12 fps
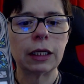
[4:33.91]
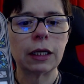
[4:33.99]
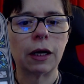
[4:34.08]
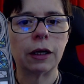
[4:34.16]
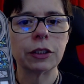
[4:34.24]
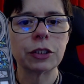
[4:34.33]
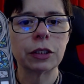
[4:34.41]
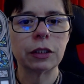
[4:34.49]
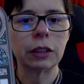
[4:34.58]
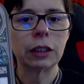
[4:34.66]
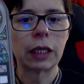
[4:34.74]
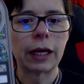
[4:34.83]
card should
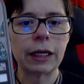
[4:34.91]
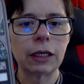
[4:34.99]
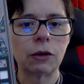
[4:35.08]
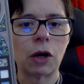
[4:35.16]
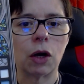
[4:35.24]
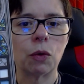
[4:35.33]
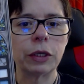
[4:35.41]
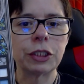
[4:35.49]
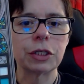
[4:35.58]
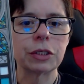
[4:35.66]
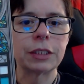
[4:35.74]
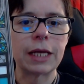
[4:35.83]
look like or what
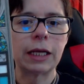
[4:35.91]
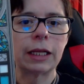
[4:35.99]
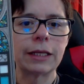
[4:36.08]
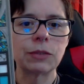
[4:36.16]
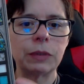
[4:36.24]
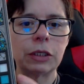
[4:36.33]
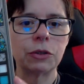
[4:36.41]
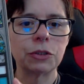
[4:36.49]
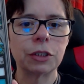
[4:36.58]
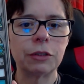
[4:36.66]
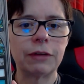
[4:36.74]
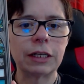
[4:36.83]
your stained glass window
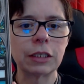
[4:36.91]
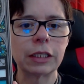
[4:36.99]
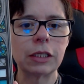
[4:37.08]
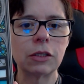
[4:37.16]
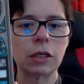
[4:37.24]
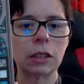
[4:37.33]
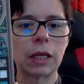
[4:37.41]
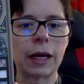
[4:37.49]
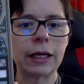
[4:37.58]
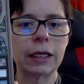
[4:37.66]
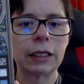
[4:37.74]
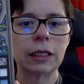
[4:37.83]
should eventually look like.